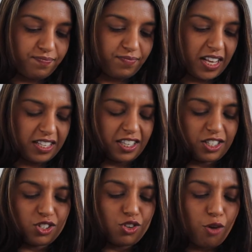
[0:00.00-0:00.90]
it's a
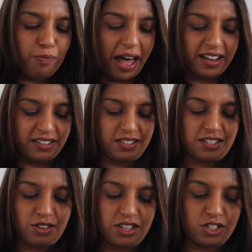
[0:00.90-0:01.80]
snow band,
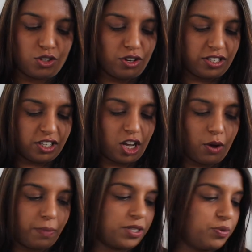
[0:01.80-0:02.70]
so that snow doesn't go
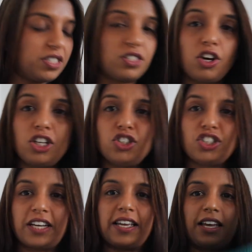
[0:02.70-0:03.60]
up. So inside your
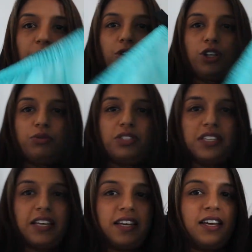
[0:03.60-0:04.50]
jacket, what you'll
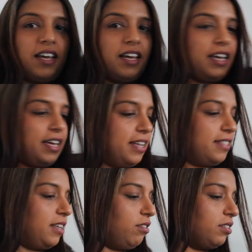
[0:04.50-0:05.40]
see
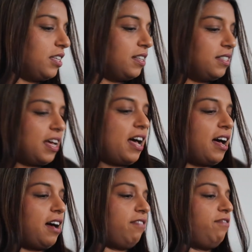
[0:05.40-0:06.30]
is it will tend to
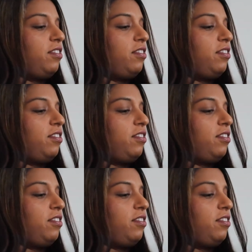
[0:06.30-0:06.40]
have